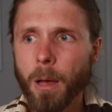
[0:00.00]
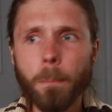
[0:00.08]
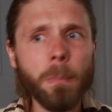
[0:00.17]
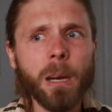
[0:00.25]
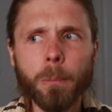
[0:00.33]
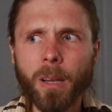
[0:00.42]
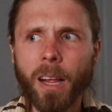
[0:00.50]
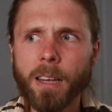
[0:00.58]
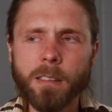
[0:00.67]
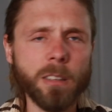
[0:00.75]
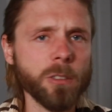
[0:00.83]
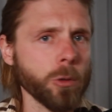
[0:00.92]

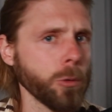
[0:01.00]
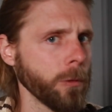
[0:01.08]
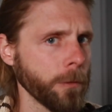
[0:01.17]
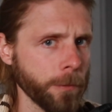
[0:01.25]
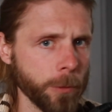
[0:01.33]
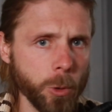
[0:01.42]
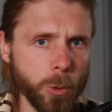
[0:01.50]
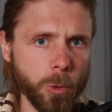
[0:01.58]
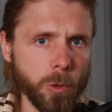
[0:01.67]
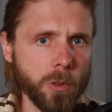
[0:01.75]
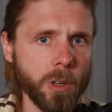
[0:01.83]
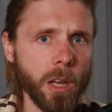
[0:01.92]
minimalizing certain
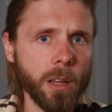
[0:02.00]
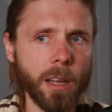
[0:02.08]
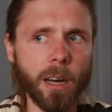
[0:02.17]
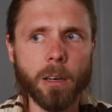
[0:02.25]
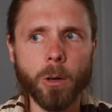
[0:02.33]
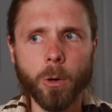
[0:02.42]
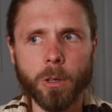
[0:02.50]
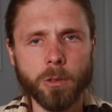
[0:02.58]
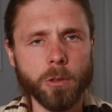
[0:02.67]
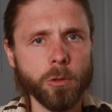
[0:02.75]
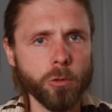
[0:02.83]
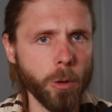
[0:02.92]
foods that I know is
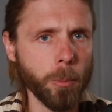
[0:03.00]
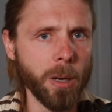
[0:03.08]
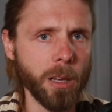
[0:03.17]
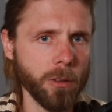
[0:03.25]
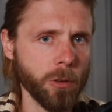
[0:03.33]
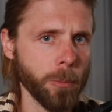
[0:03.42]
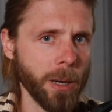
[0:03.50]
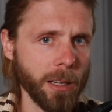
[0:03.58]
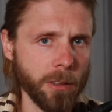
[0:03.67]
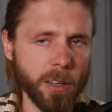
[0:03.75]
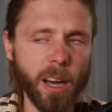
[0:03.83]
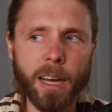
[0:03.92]
contributing to my
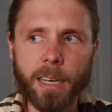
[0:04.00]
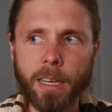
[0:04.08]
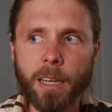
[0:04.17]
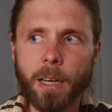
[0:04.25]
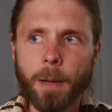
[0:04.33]
anxiety.